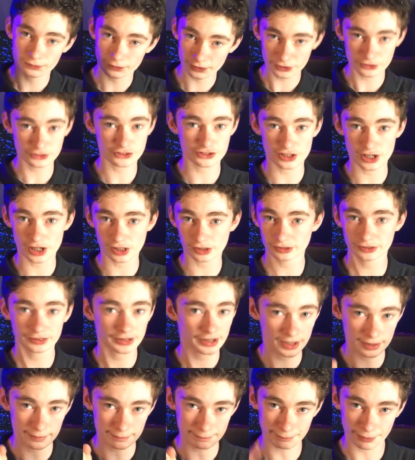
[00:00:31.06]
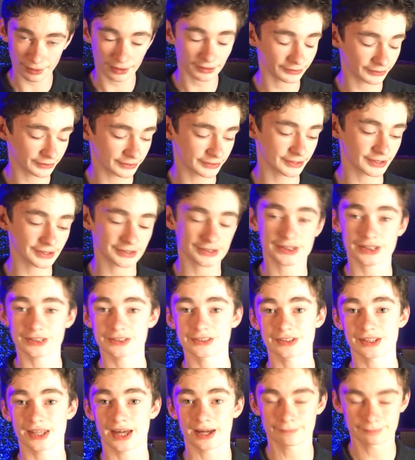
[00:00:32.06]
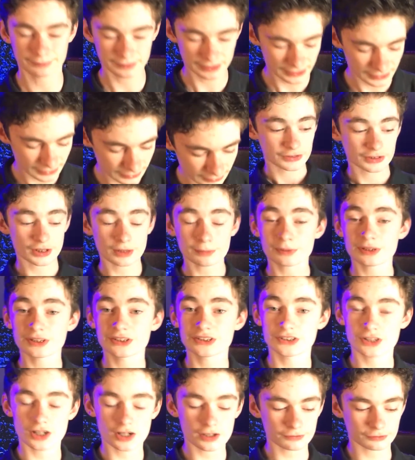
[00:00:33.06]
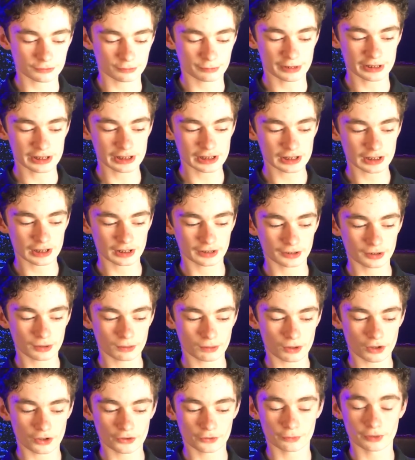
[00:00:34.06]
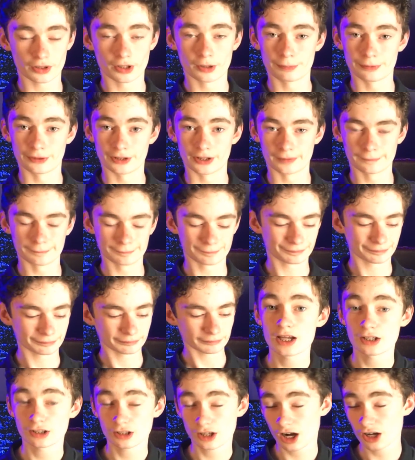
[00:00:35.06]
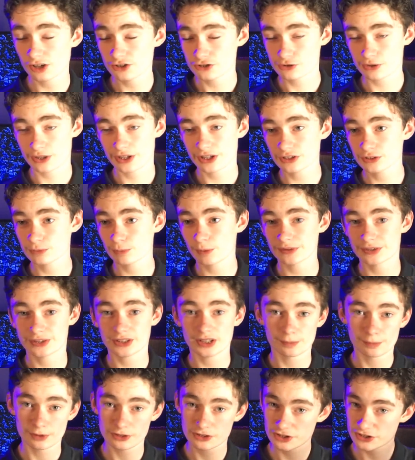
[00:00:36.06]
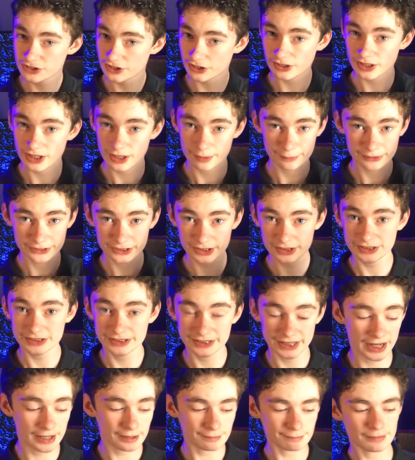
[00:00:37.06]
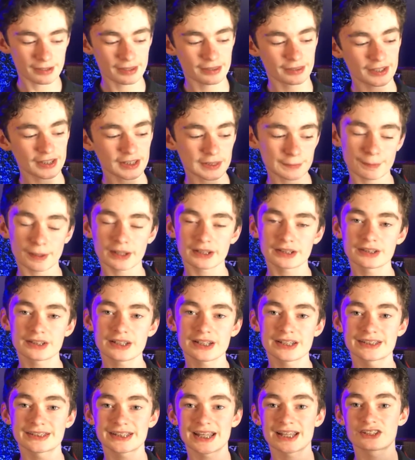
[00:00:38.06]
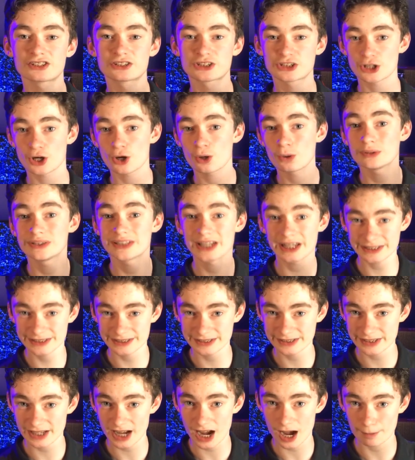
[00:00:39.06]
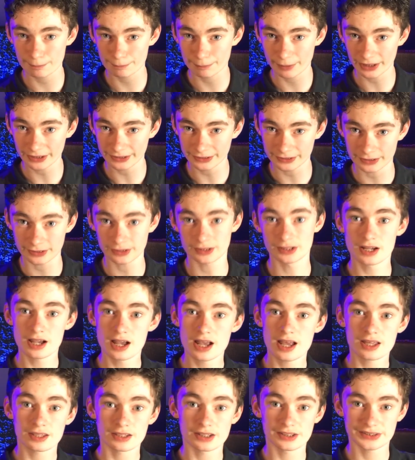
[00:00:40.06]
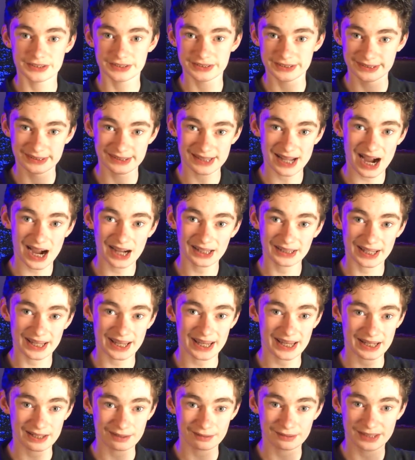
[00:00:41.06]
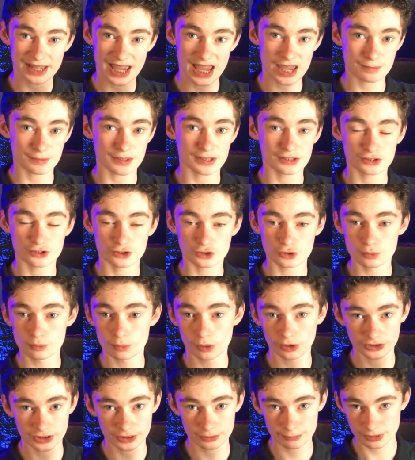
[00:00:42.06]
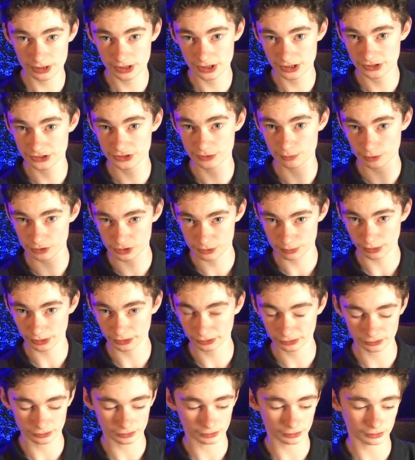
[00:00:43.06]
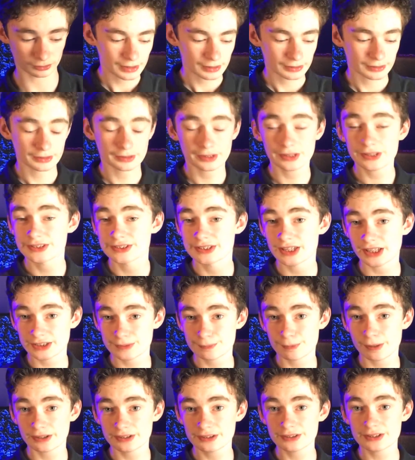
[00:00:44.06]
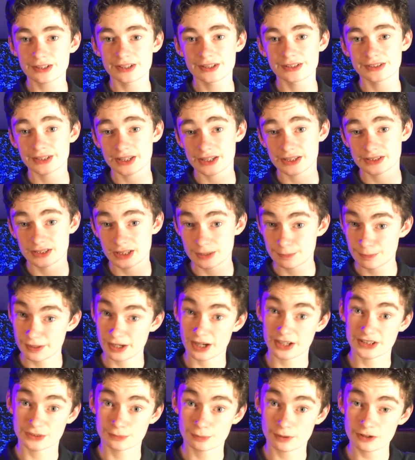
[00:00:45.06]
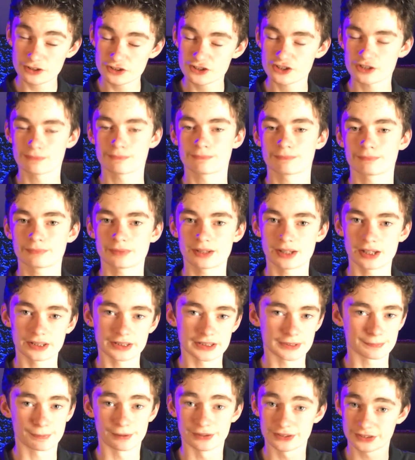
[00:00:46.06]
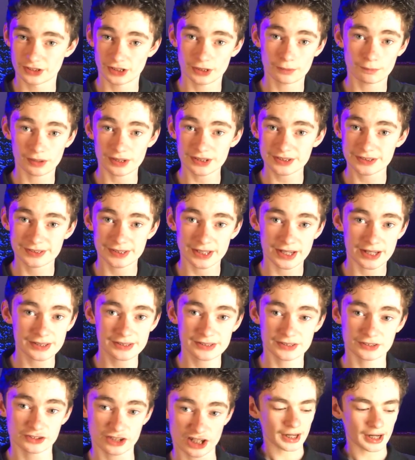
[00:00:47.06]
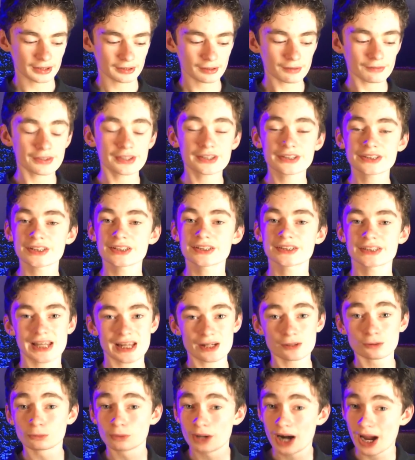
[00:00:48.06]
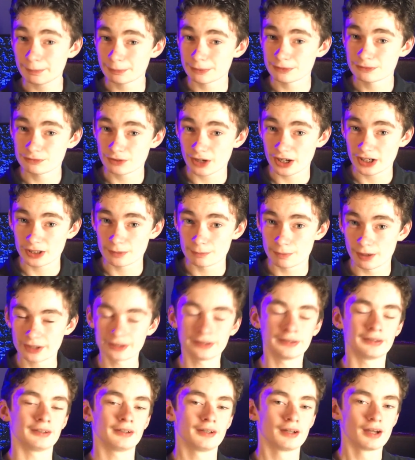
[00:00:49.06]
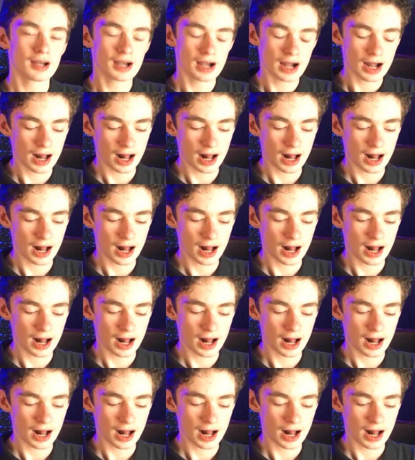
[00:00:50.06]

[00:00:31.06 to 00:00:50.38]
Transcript: functionality and buttons. Let's get to that. So I'm going to start from here and go all the way up here. In contrary to what the images on Amazon say, this button is a show desktop button. This is not a gaming to multimedia switch button. Now this next button is a DPI switch. It's basically what it says. I know this is a rapid fire button.